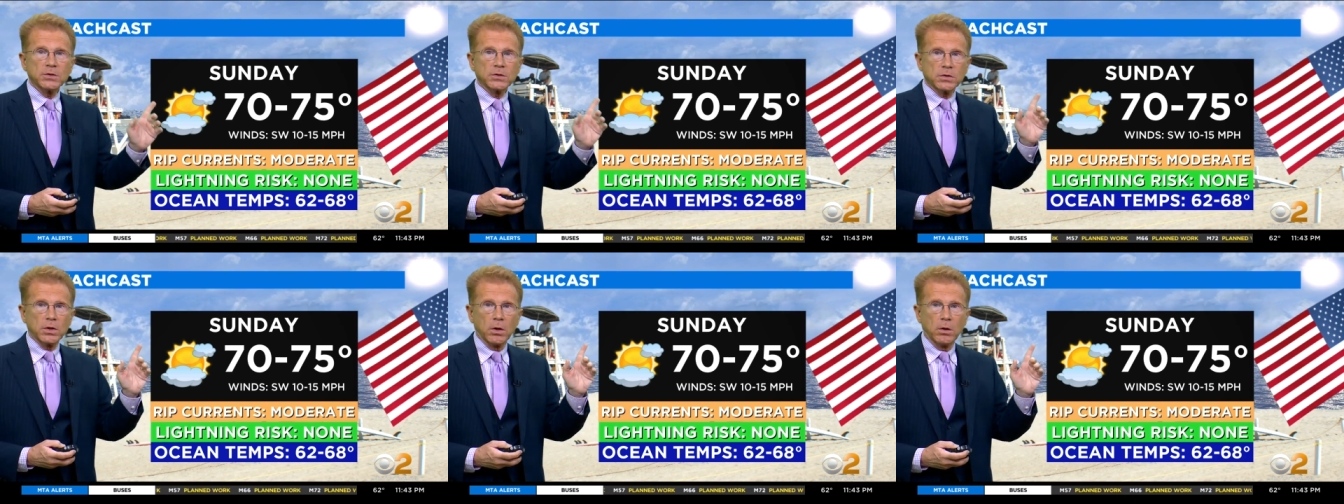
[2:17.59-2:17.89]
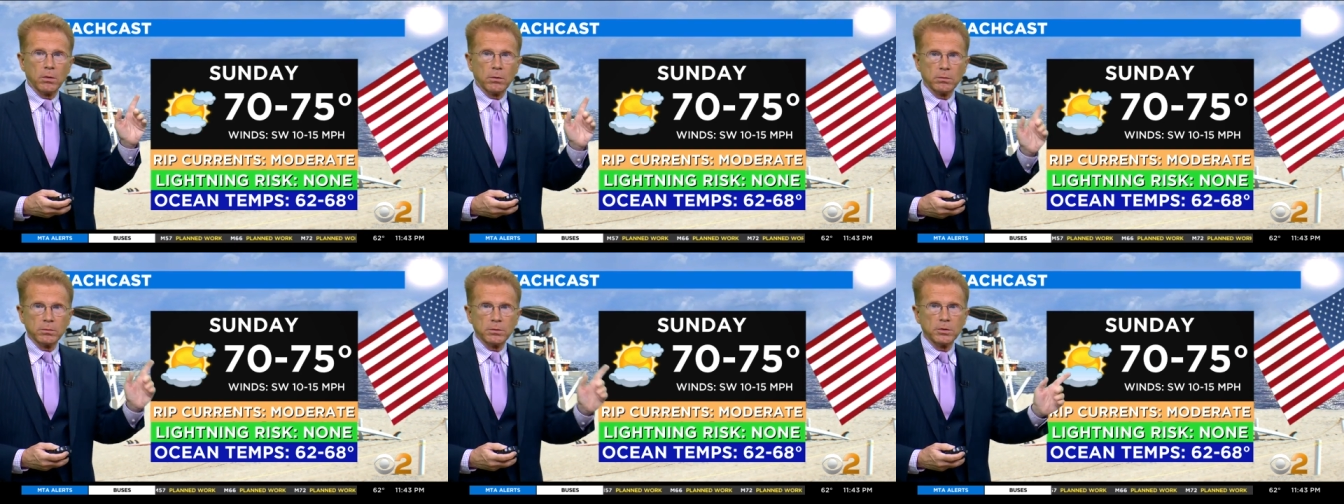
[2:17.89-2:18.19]

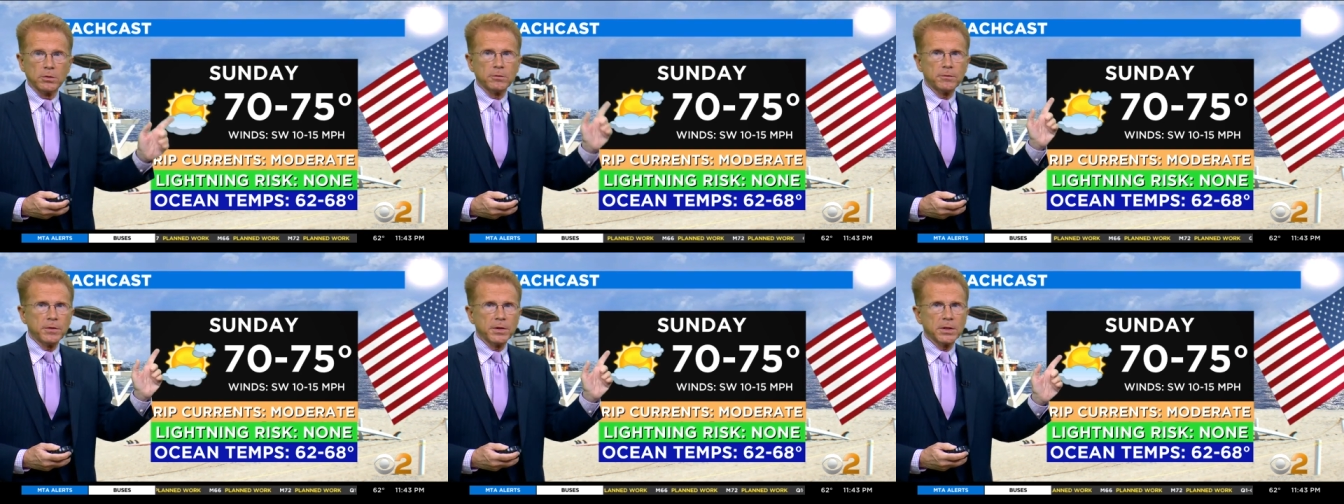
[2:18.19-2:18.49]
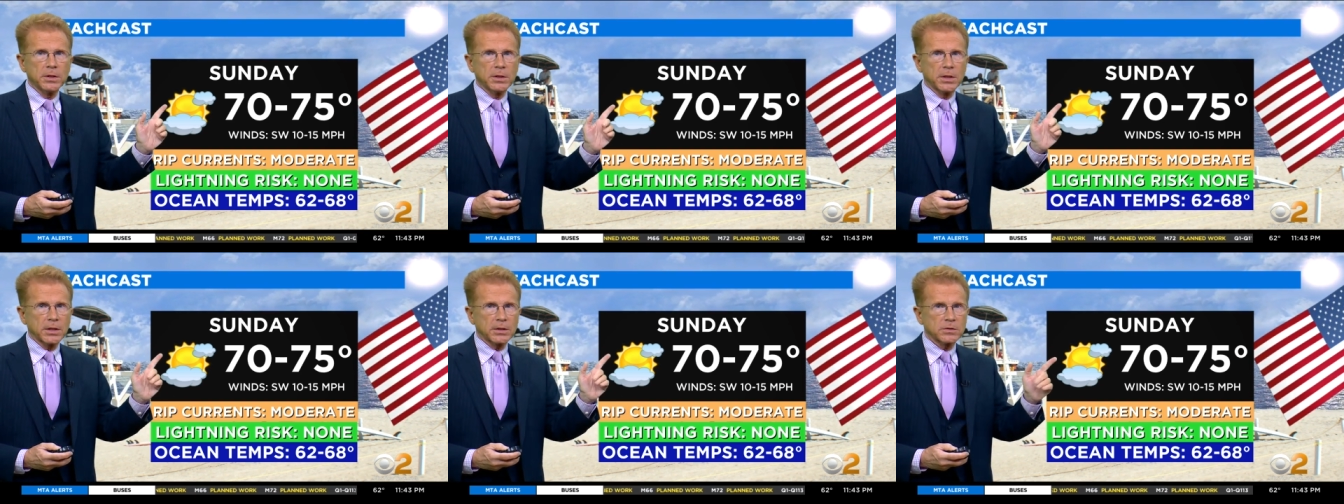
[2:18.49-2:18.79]
So UV
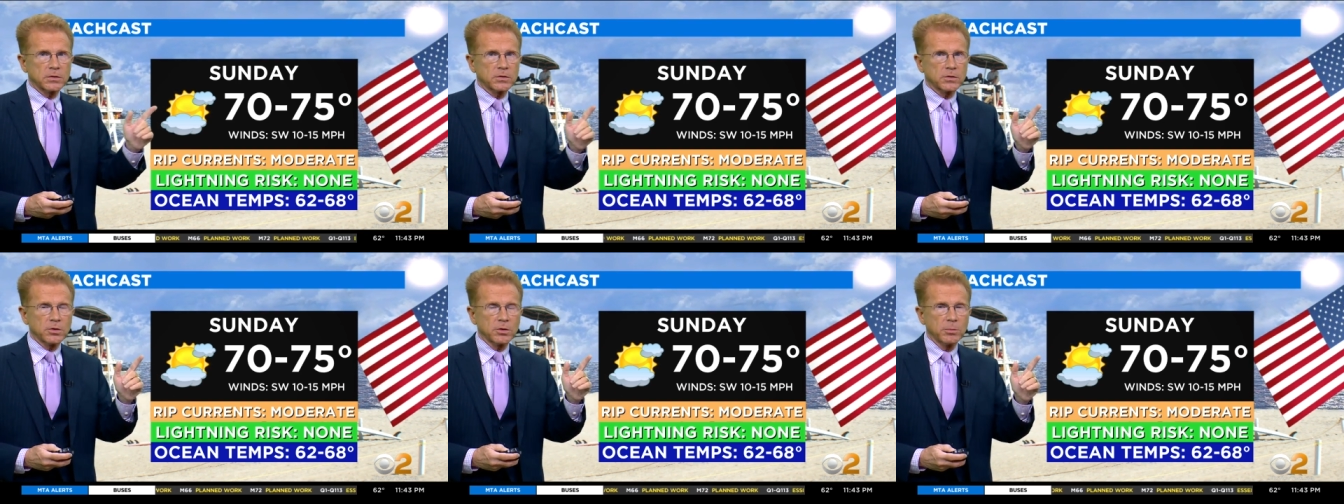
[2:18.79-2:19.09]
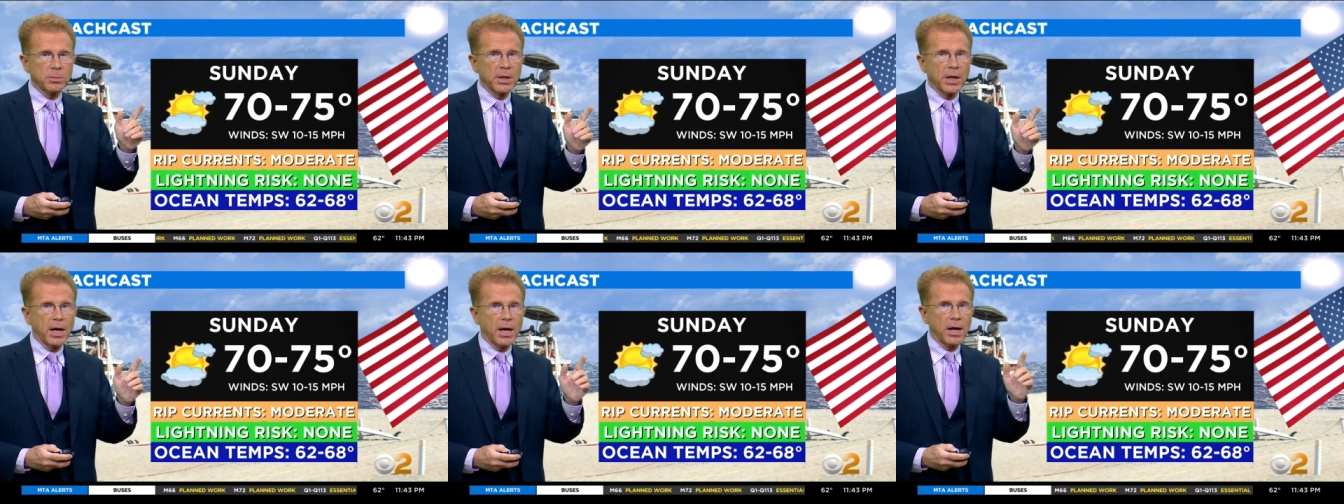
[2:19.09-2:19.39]
index is going
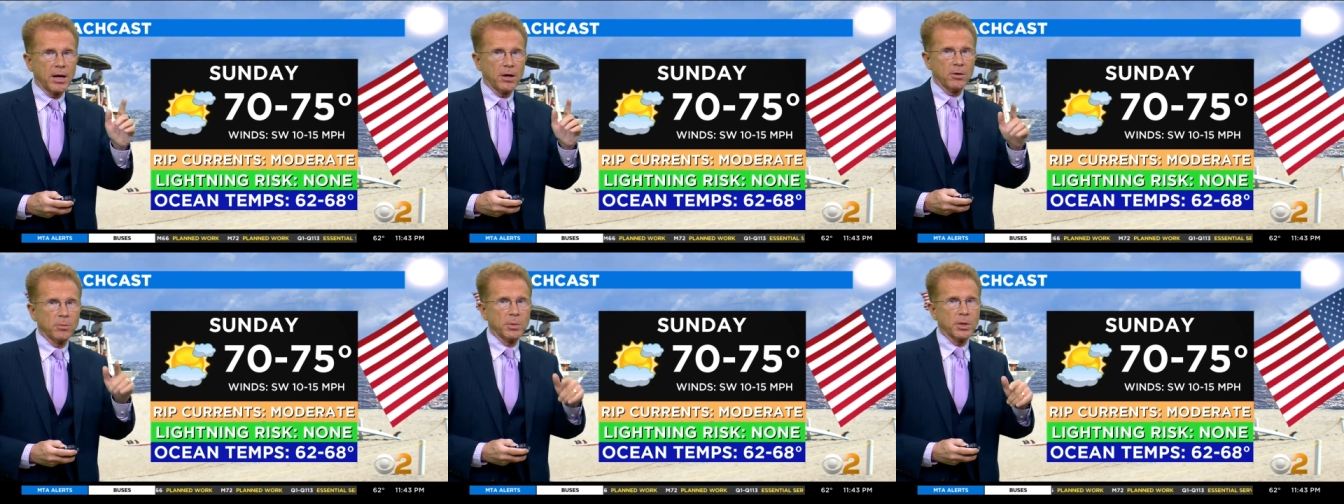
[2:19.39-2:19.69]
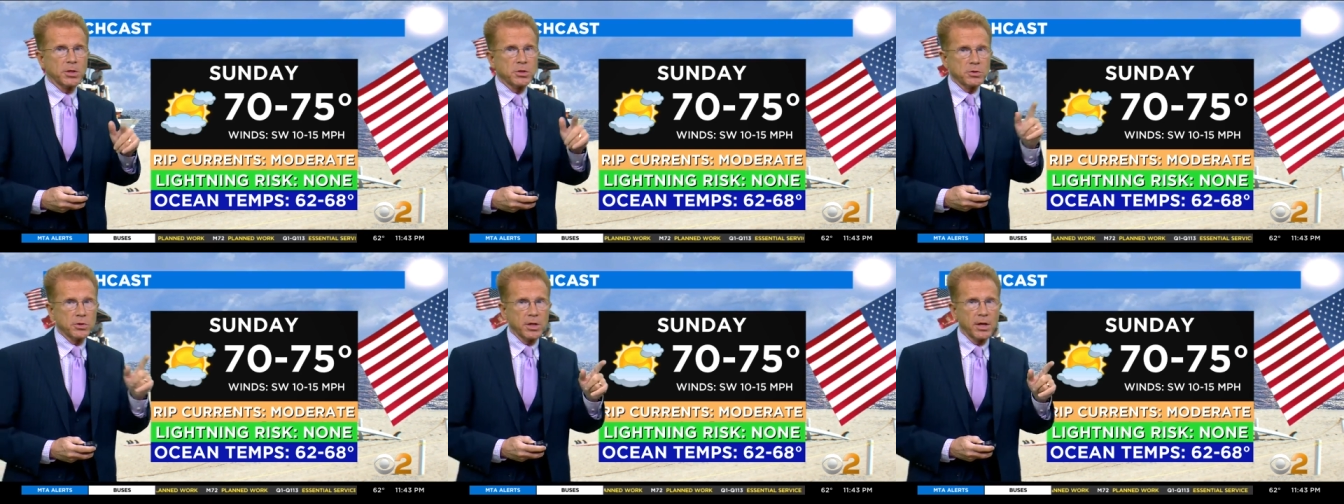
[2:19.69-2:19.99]
to be higher.
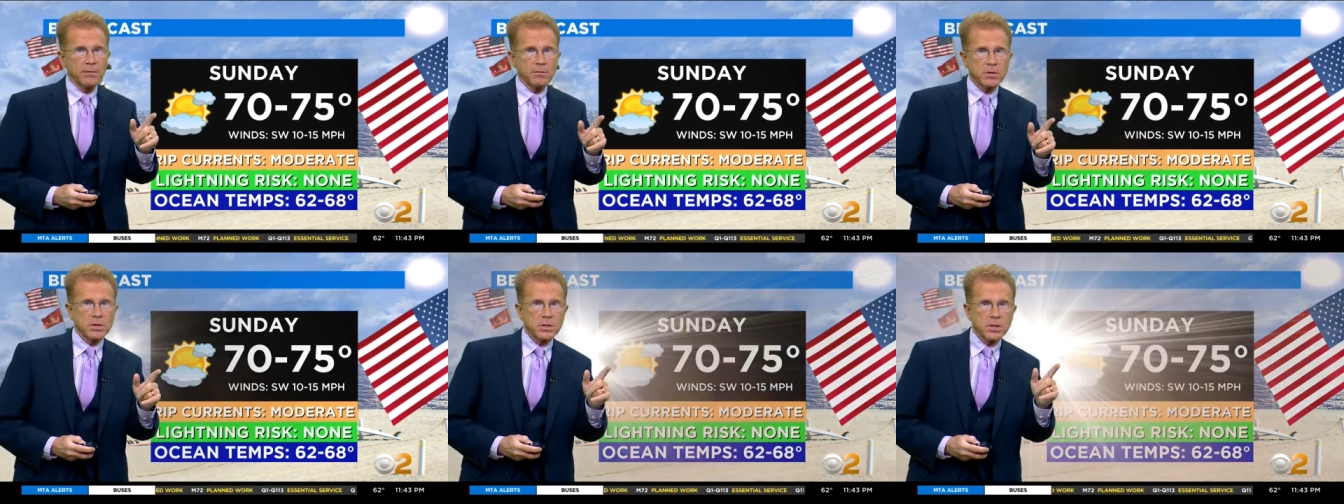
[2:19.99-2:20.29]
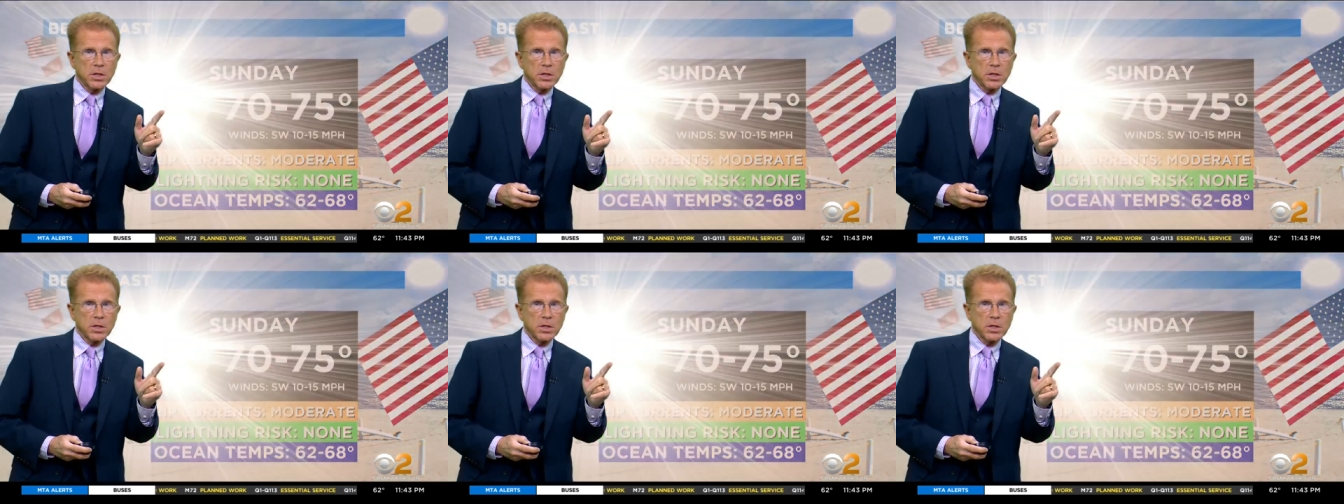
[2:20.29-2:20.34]
Make sure you have the